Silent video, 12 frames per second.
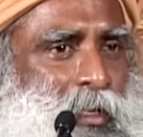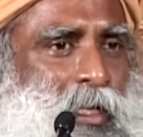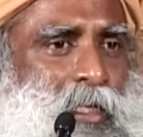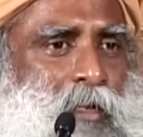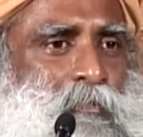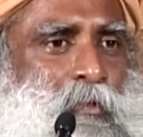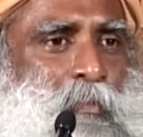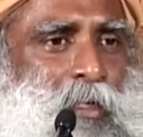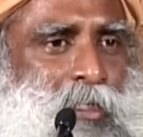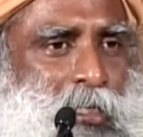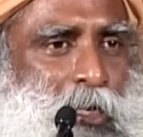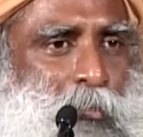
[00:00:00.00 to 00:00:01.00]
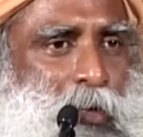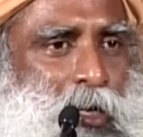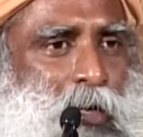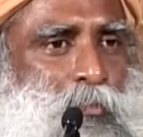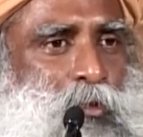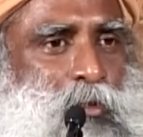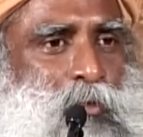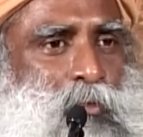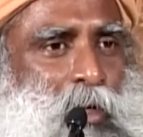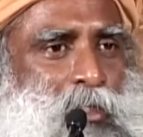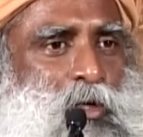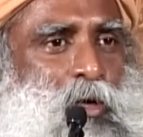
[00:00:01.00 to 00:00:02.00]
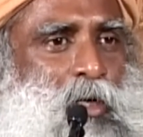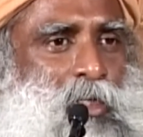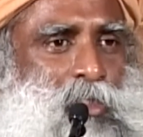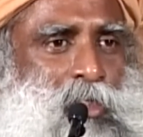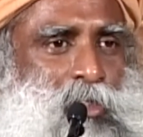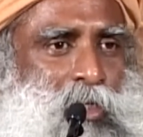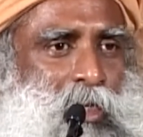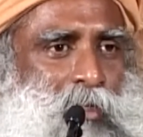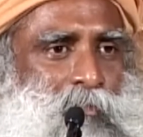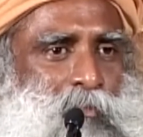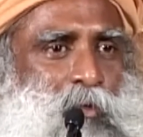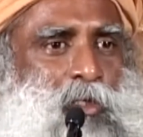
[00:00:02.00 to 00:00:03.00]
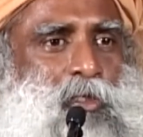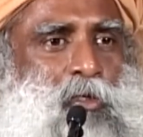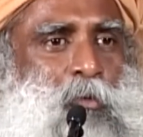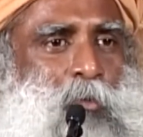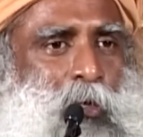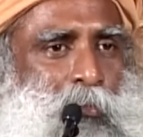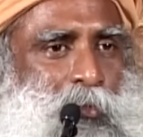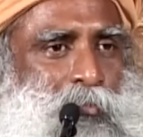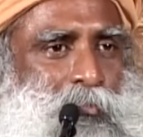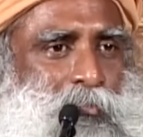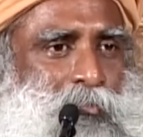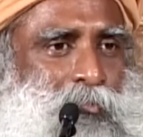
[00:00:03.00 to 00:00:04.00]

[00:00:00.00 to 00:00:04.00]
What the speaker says: Let everybody's karma come to you as long as he's relieved. What is your problem?